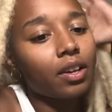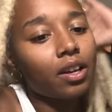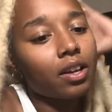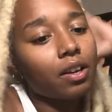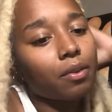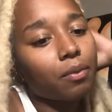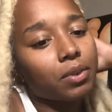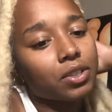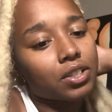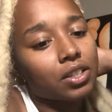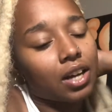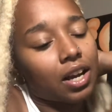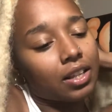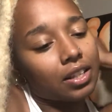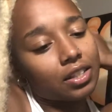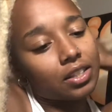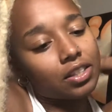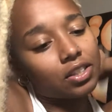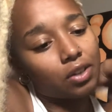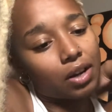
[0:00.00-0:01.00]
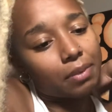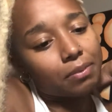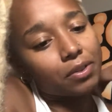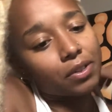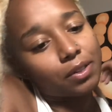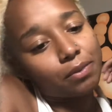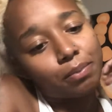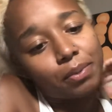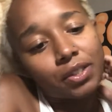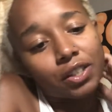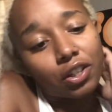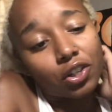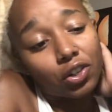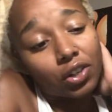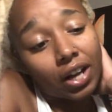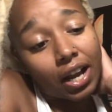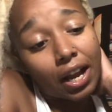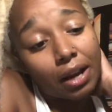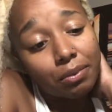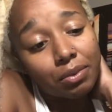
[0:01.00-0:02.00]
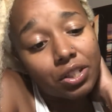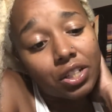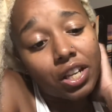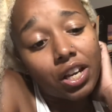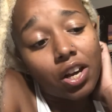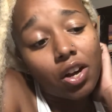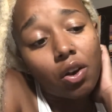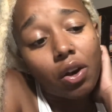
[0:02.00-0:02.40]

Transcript: What you call it? So I just put the crab shell,